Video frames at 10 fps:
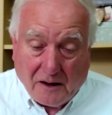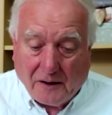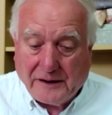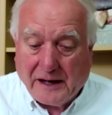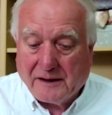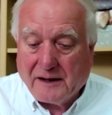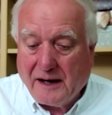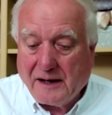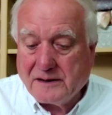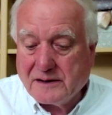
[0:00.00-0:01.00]
On the other
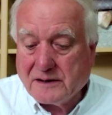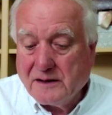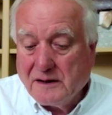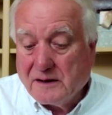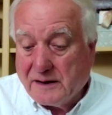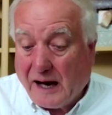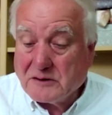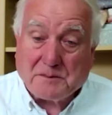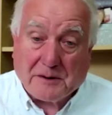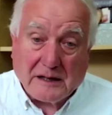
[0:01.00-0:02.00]
hand, the
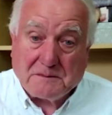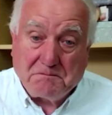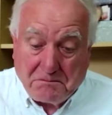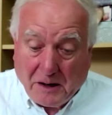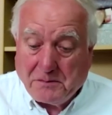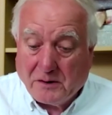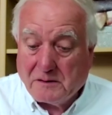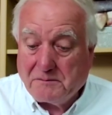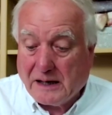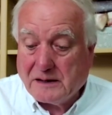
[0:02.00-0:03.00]
house price bubble
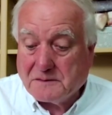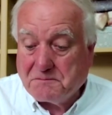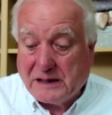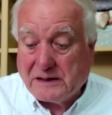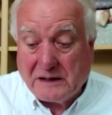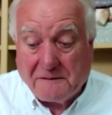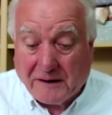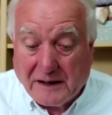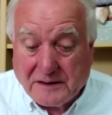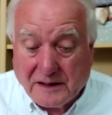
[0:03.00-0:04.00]
might be
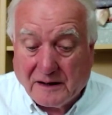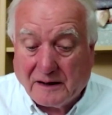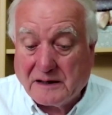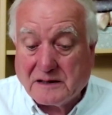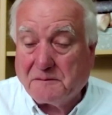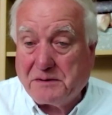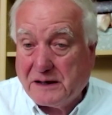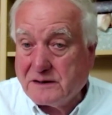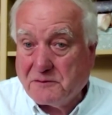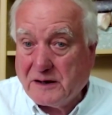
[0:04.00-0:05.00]
deflating at least a
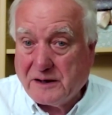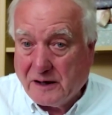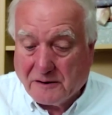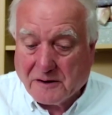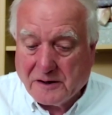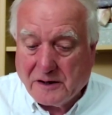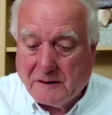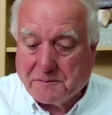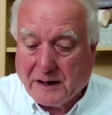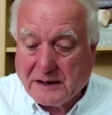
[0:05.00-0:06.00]
bit, with year-on-year
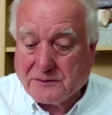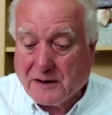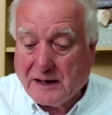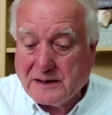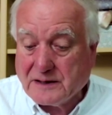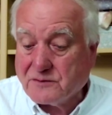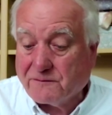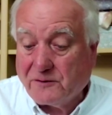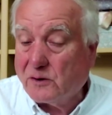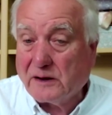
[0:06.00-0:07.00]
price rises
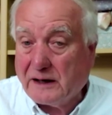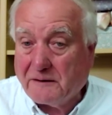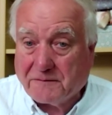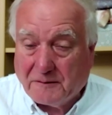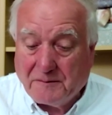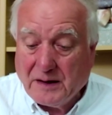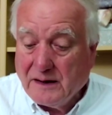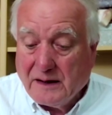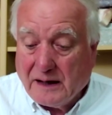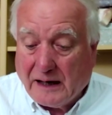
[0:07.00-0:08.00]
falling from
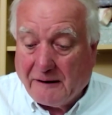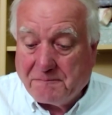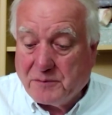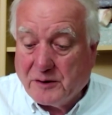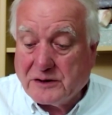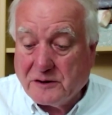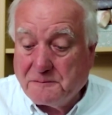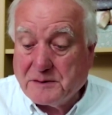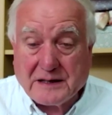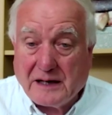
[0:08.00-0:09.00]
11.2%
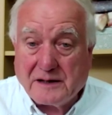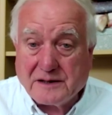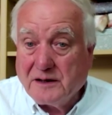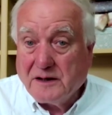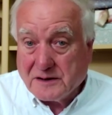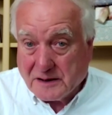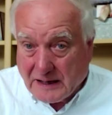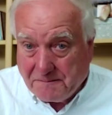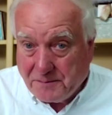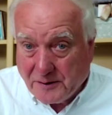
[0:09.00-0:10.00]
to
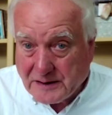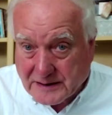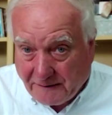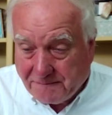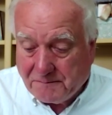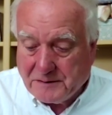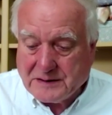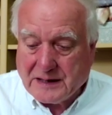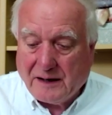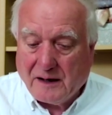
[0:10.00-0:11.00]

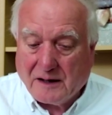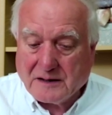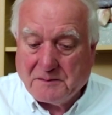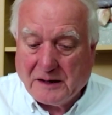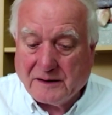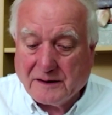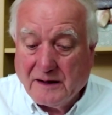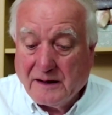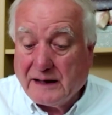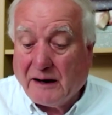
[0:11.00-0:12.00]
10.7% last month.
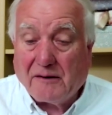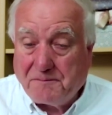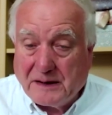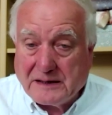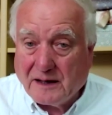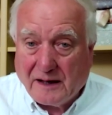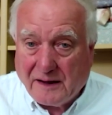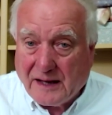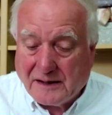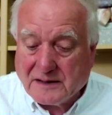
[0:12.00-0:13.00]
Now, admittedly,
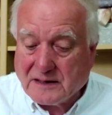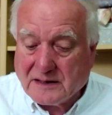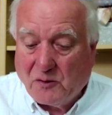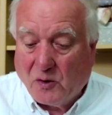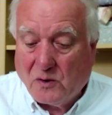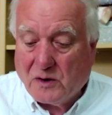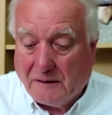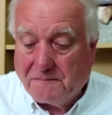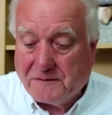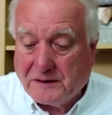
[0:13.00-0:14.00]
that's small
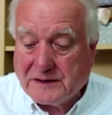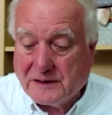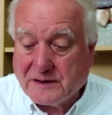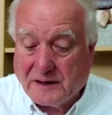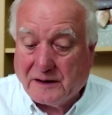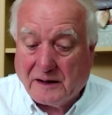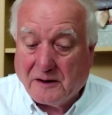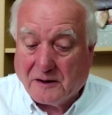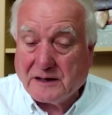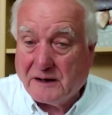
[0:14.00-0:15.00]
comfort and certainly
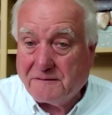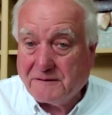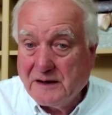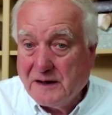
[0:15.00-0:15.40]
not enough